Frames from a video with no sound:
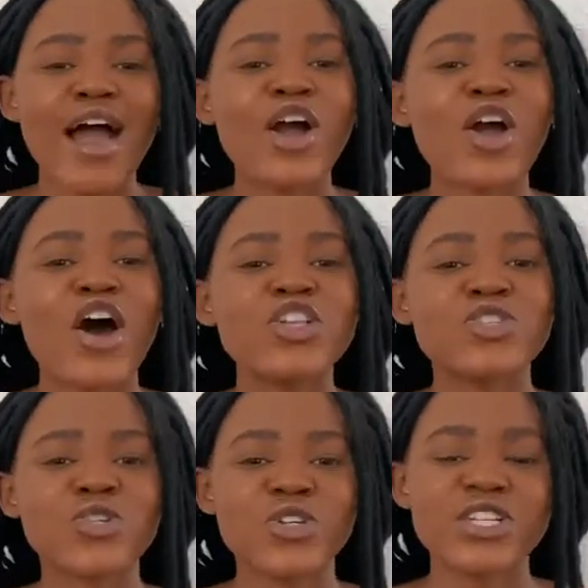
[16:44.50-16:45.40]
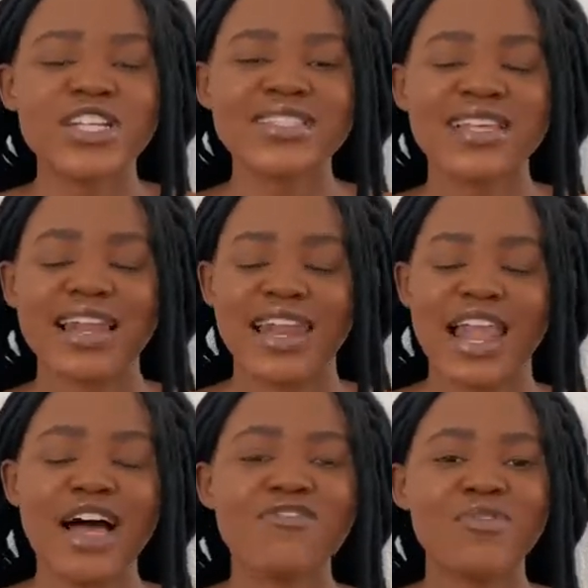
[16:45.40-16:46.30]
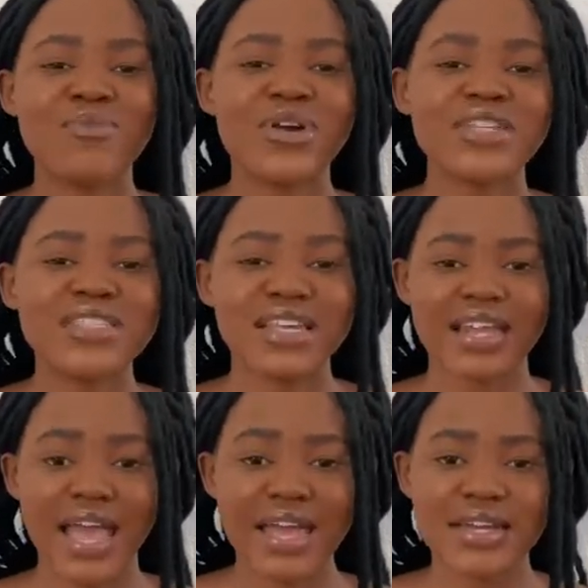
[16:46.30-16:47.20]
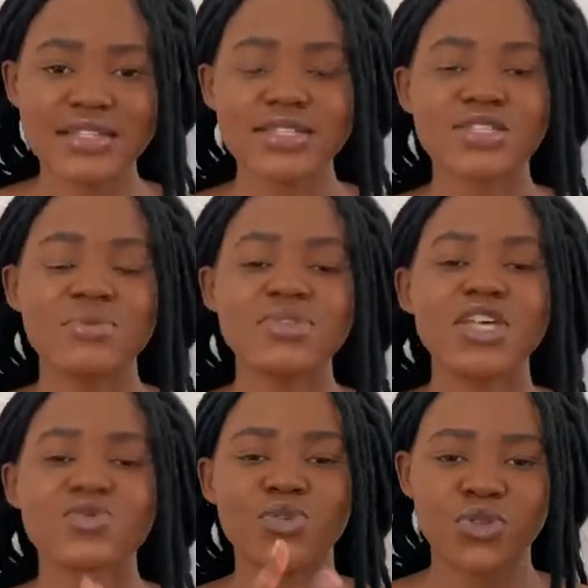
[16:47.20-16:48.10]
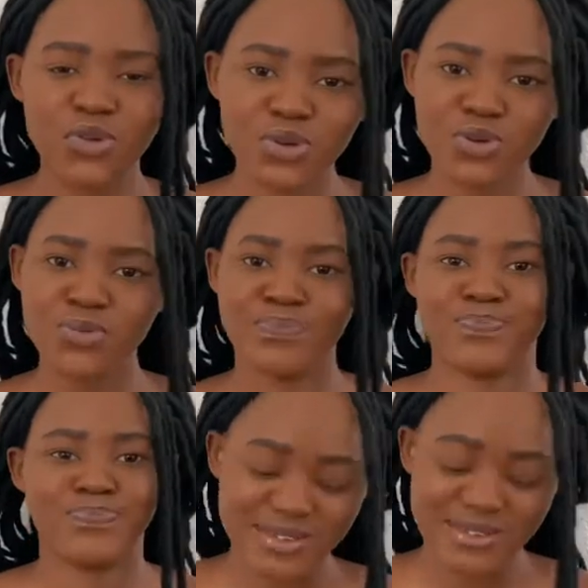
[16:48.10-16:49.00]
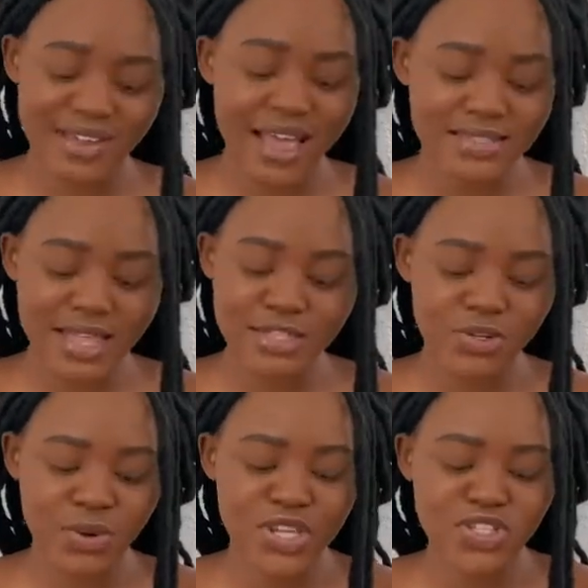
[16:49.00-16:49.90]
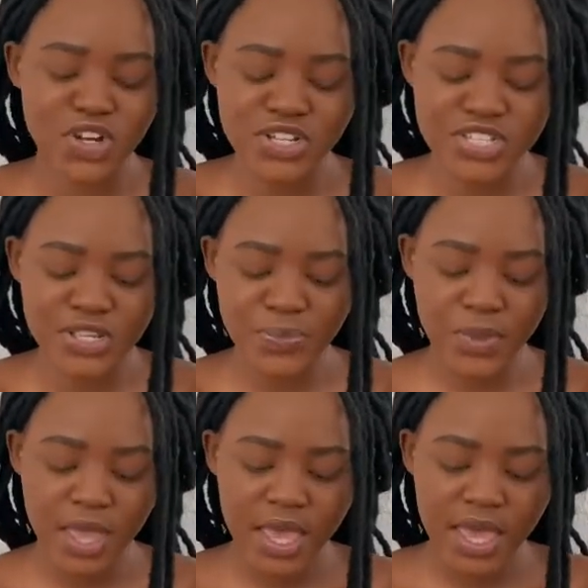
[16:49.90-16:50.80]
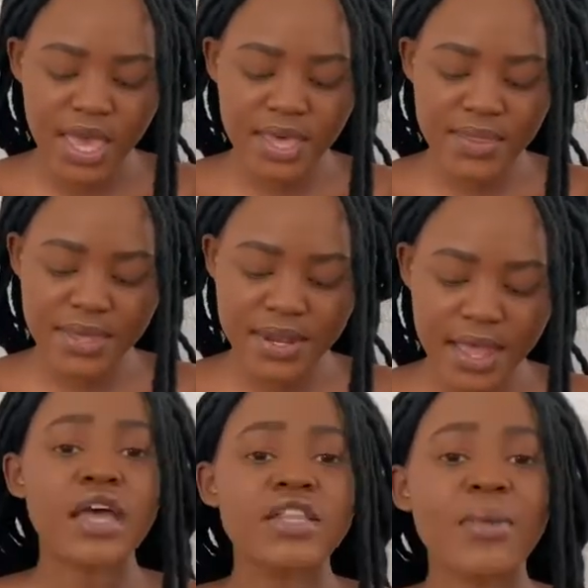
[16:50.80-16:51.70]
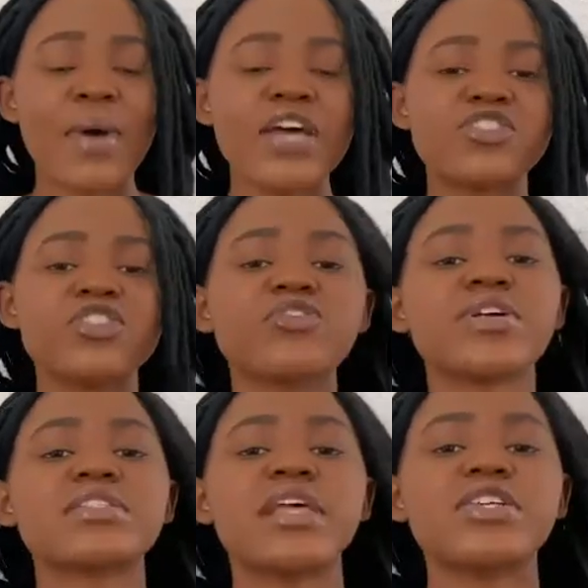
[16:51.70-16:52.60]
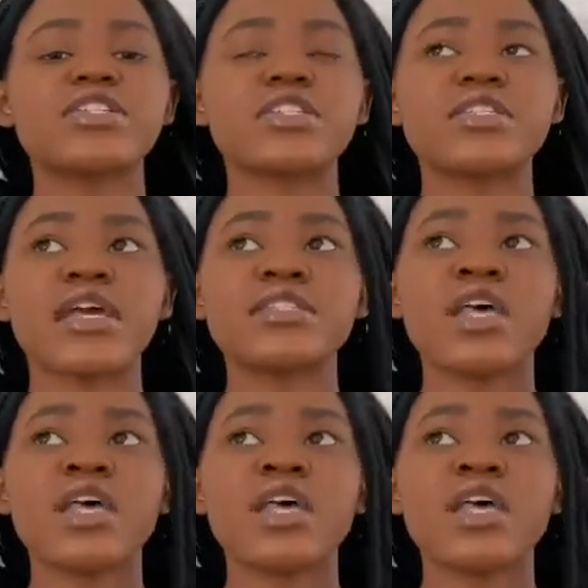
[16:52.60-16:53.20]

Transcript: God's goodness, love, mercy, and kindness is obsessed with you. So guys, that's great, honestly. And then uh, the Passion Translation says,